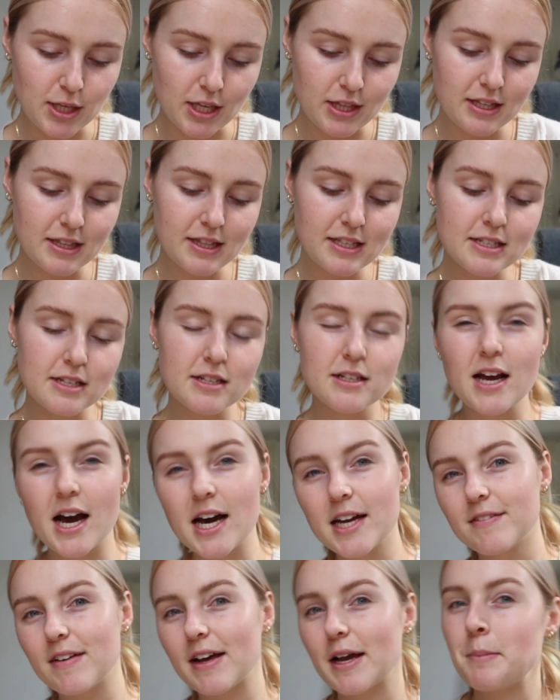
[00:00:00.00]
so I think this is
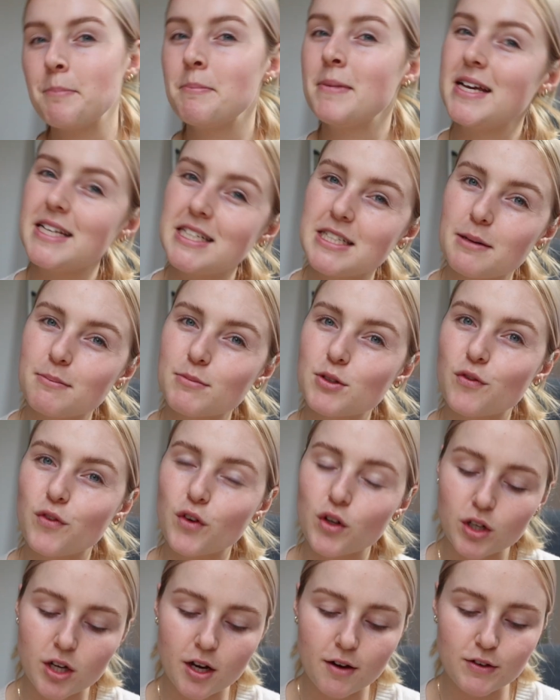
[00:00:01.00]
kind of like a medium to
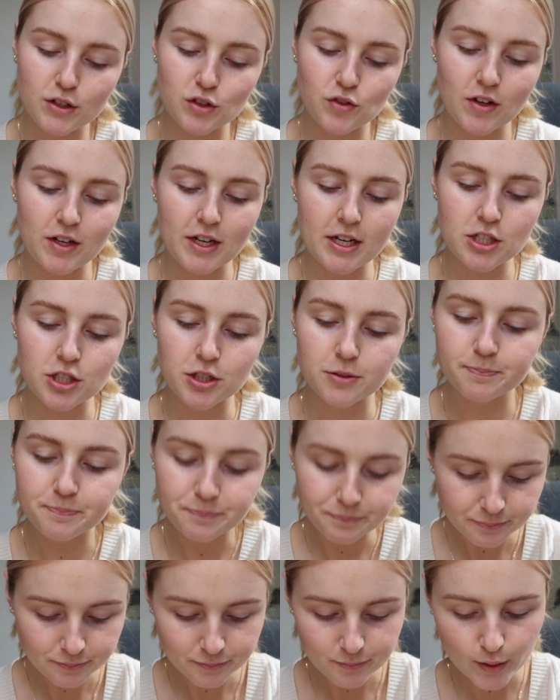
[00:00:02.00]
full coverage foundation,
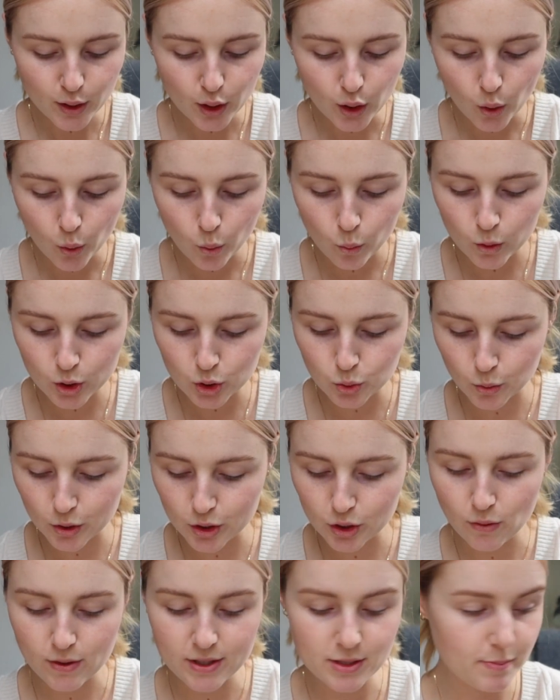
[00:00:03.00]
which
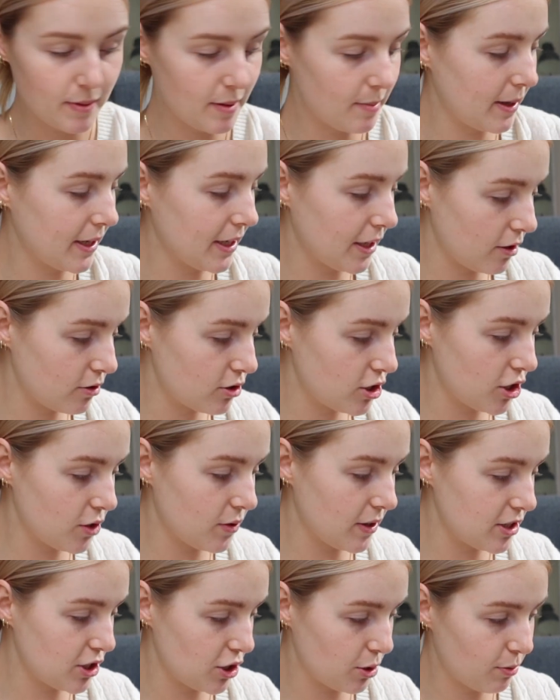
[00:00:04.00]
wouldn't always be my
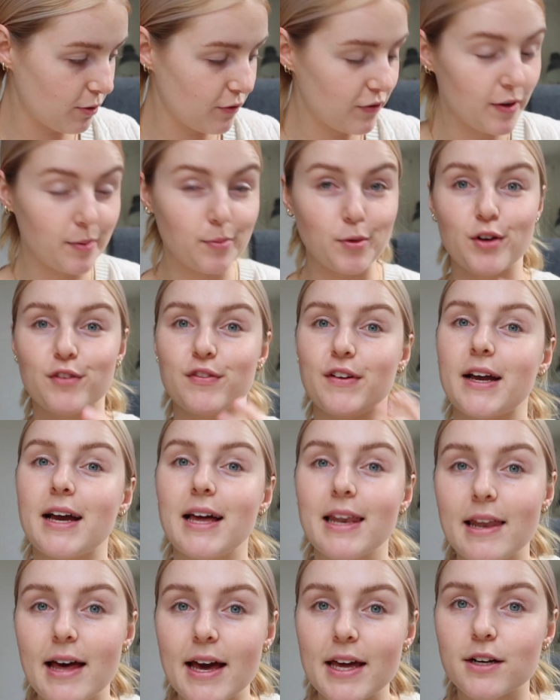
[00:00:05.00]
go-to. I do prefer more of like
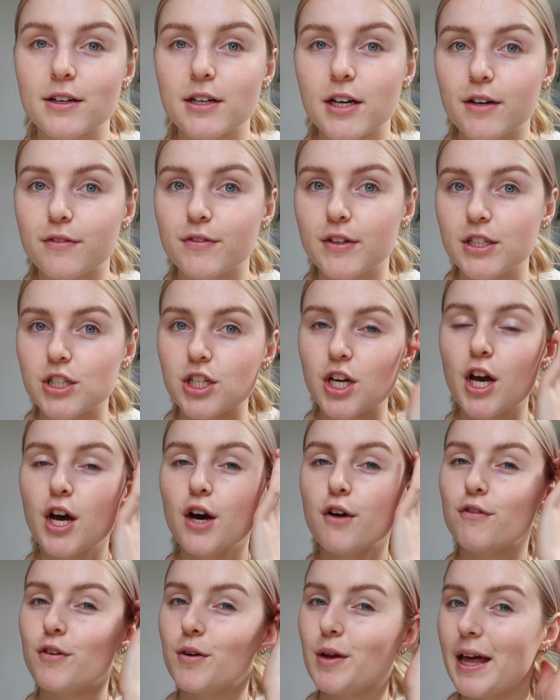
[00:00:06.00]
a lighter coverage
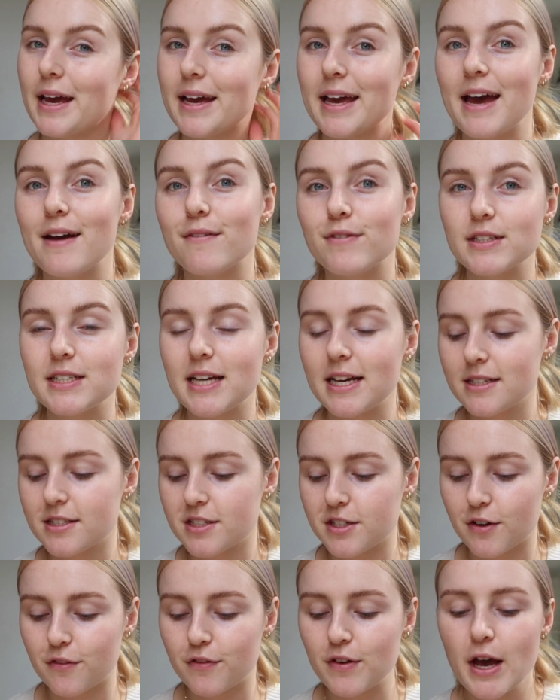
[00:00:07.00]
for like everyday
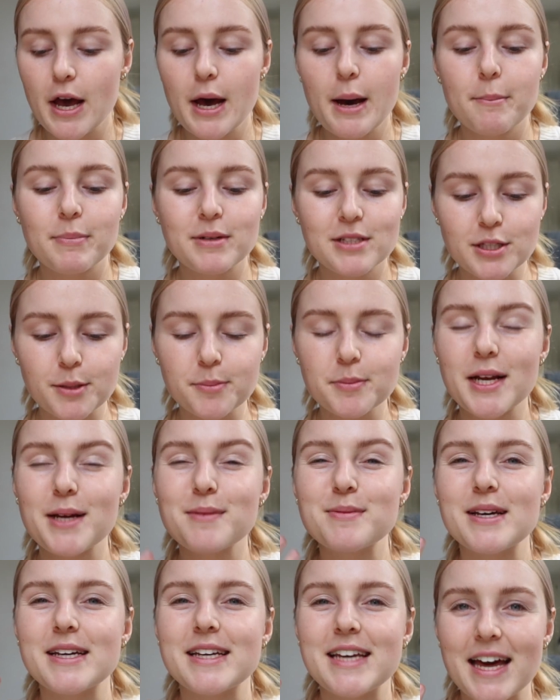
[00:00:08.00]
stuff, but
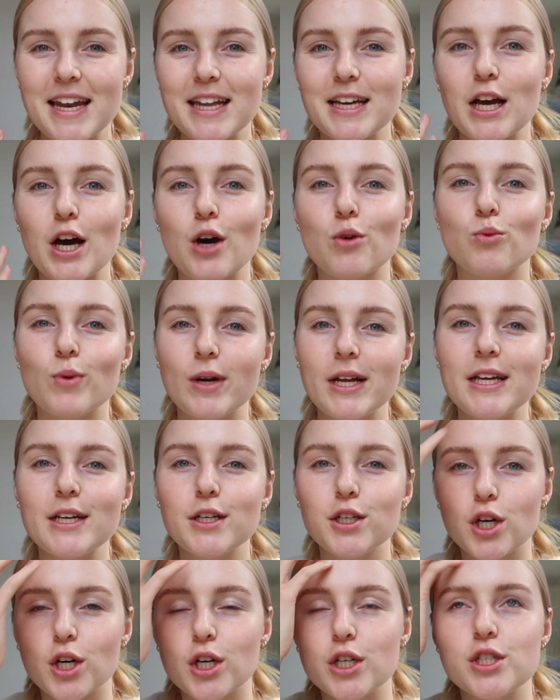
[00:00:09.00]
sometimes like getting a really
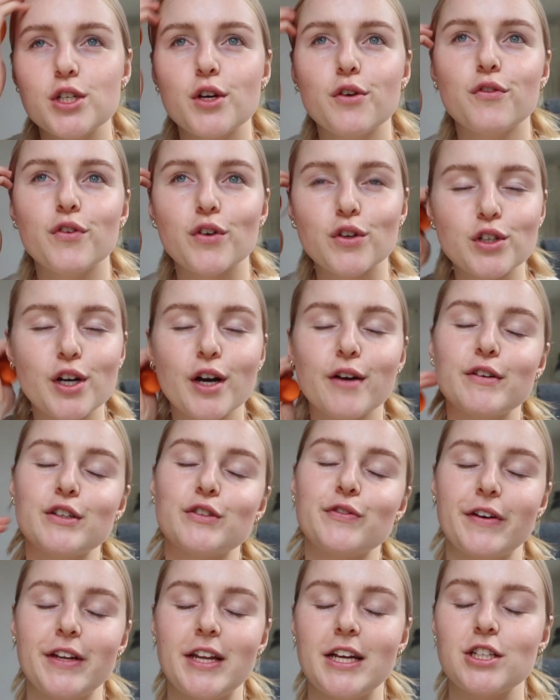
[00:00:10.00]
good full
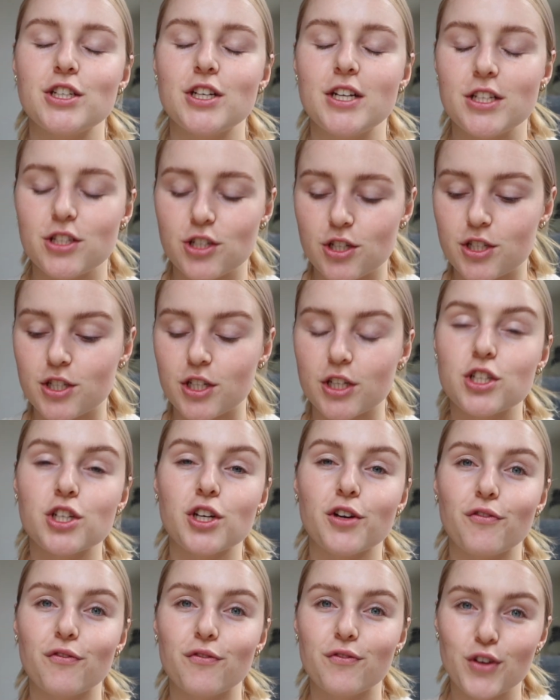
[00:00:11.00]
coverage foundation is just such
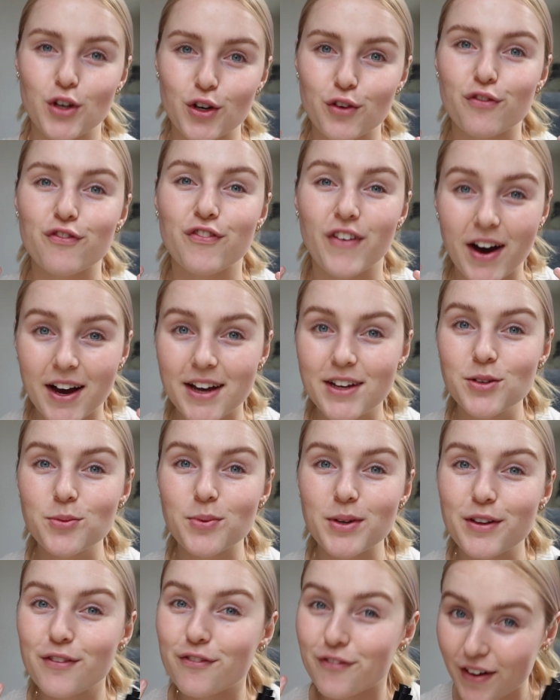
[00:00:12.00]
a good find.
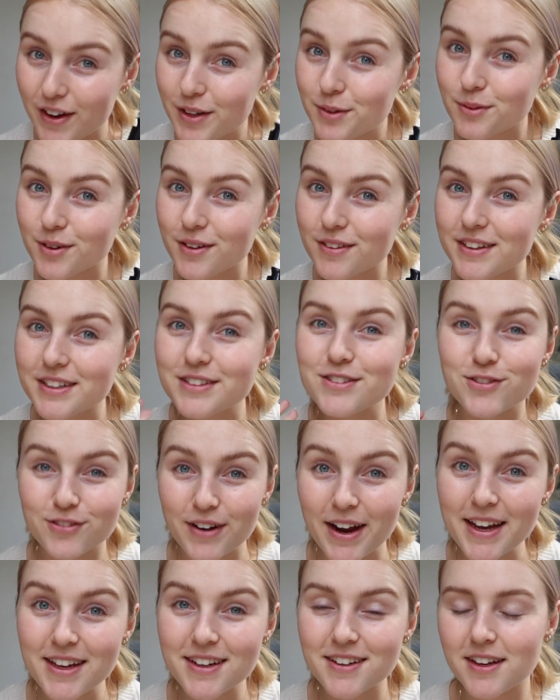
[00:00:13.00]
When you find one that's
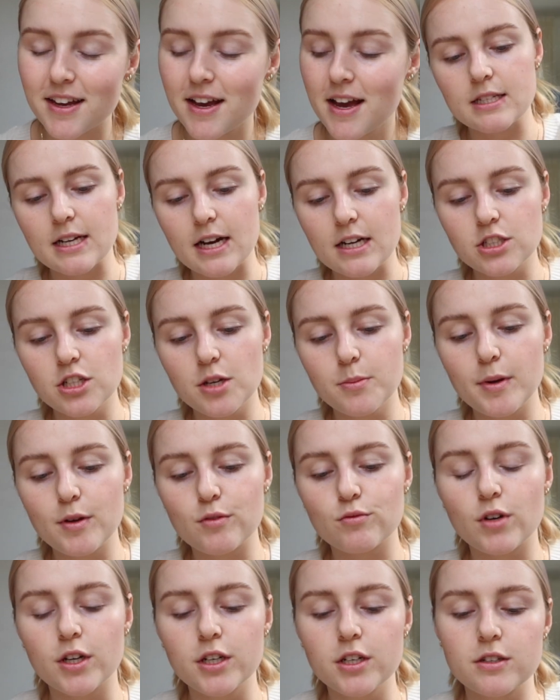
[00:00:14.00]
great, it's actually a
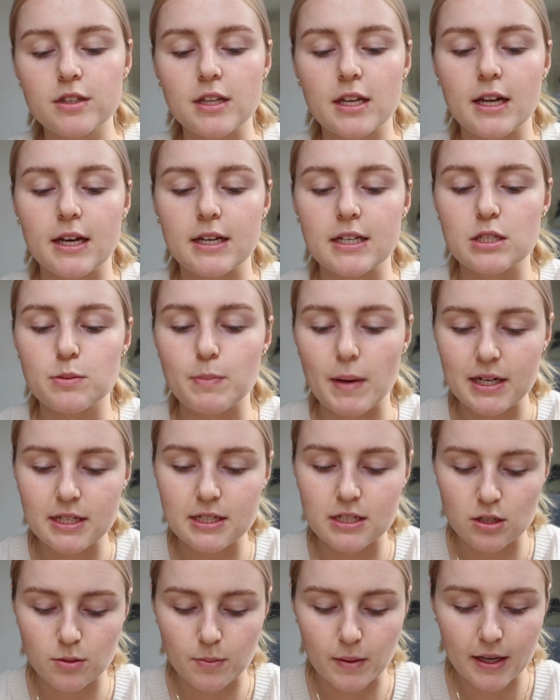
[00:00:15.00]
bit runnier than I
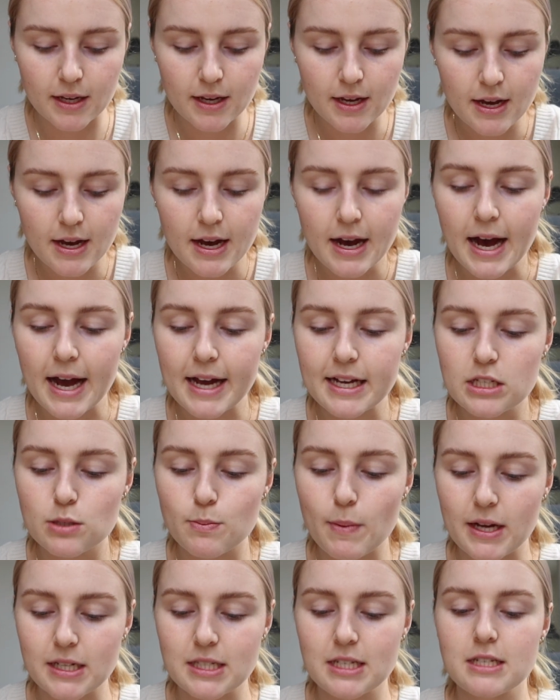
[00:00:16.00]
expected to be. I
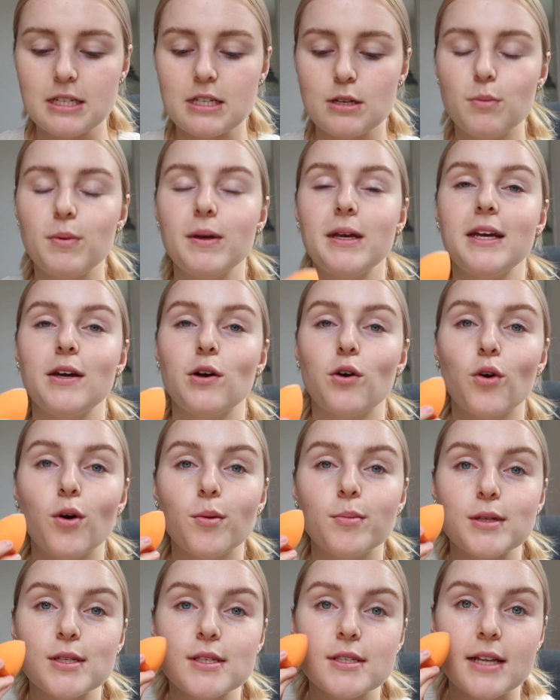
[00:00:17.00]
expected it to be
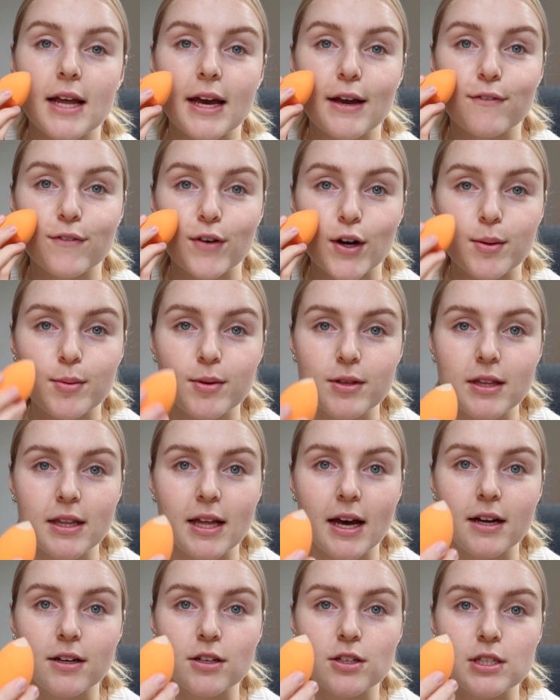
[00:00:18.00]
almost like firmer than
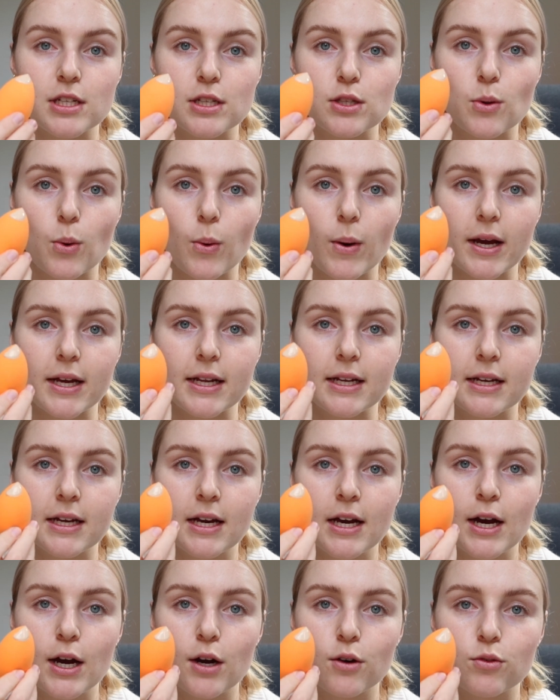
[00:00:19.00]
that because it's quite
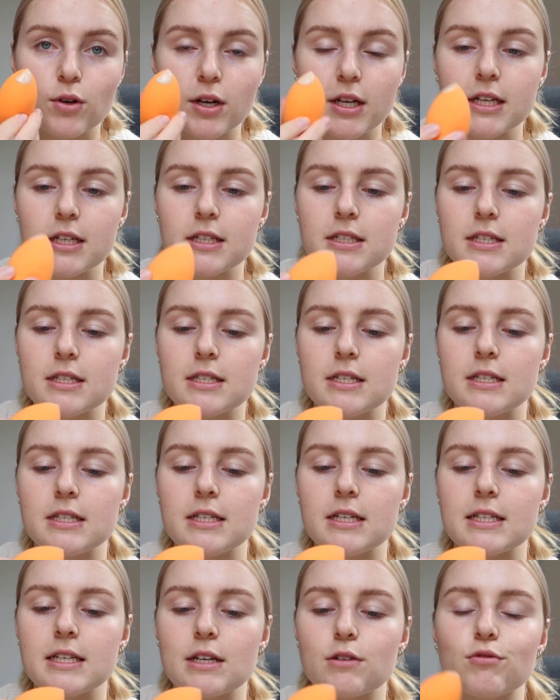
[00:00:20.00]
a runny
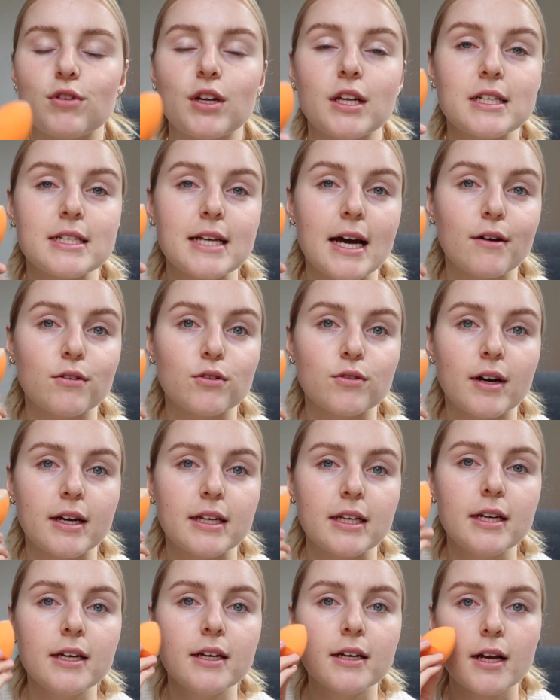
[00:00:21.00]
consistency. It's like running down
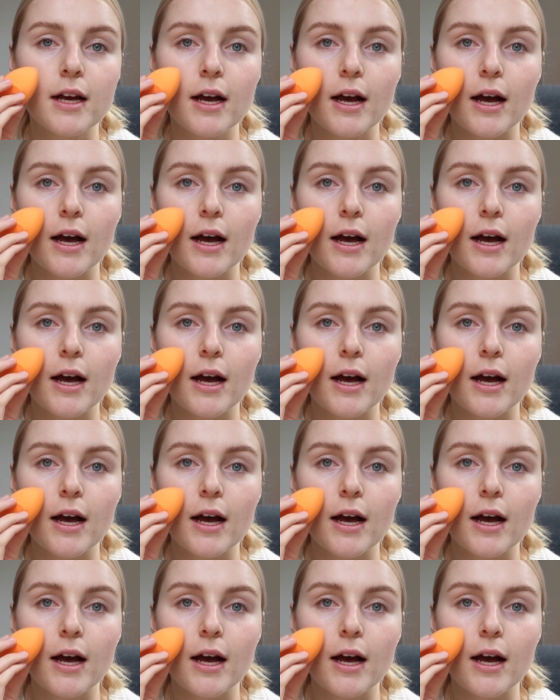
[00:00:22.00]
already,